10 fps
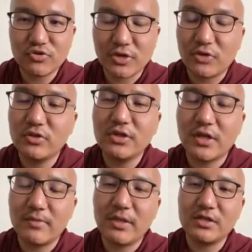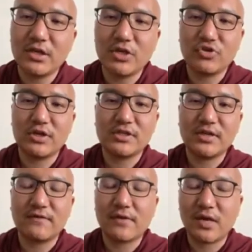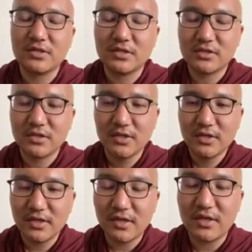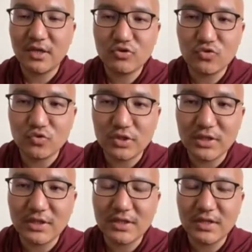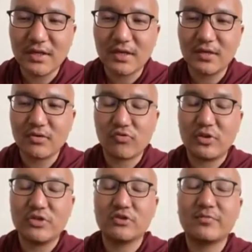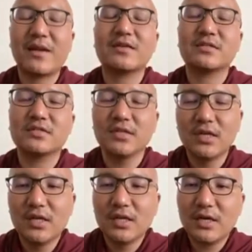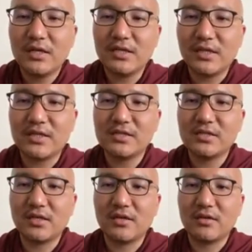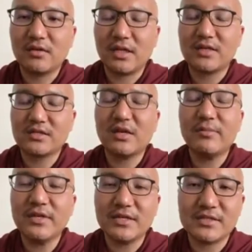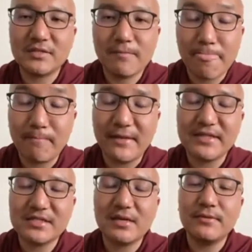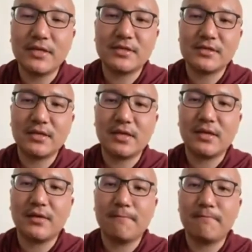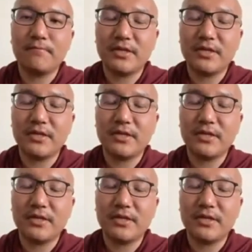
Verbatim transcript: i don't need any medication and stuff i just adhere to the uh, religious practice i think that is that stubbornness that stubbornness um,